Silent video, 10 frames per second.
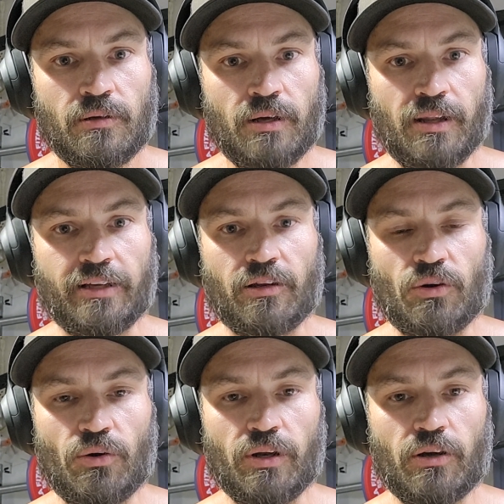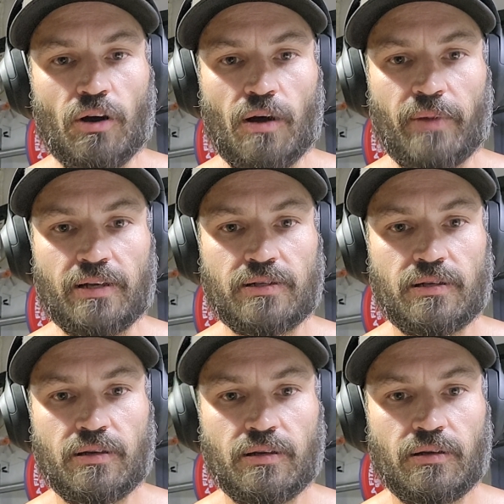like to know in the
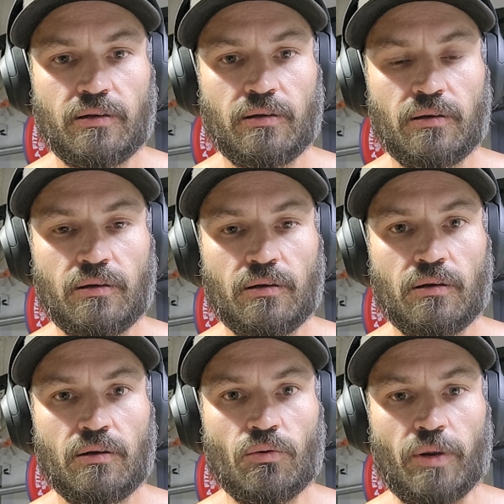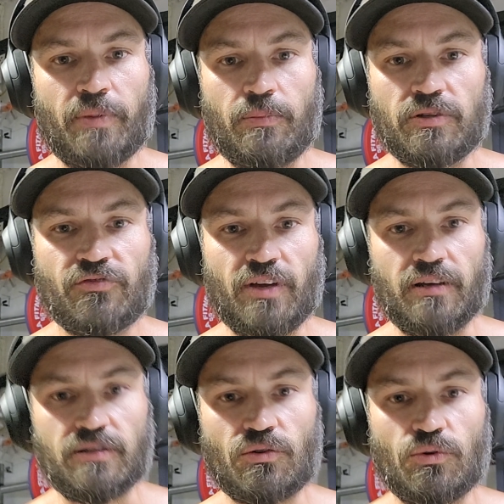comments what people's
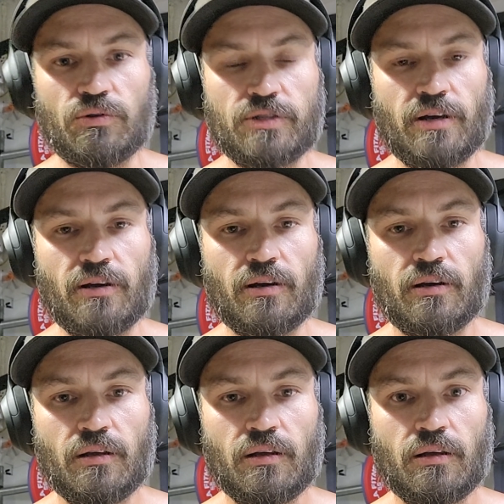fitness goals are.